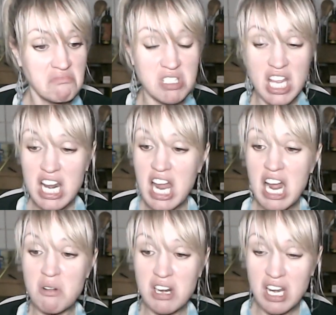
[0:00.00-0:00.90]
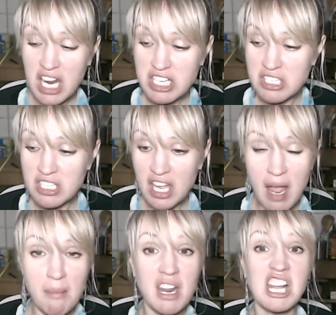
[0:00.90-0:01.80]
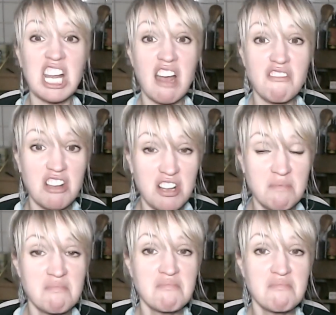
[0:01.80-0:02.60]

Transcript: Tell her how enlightened I am and I could have her.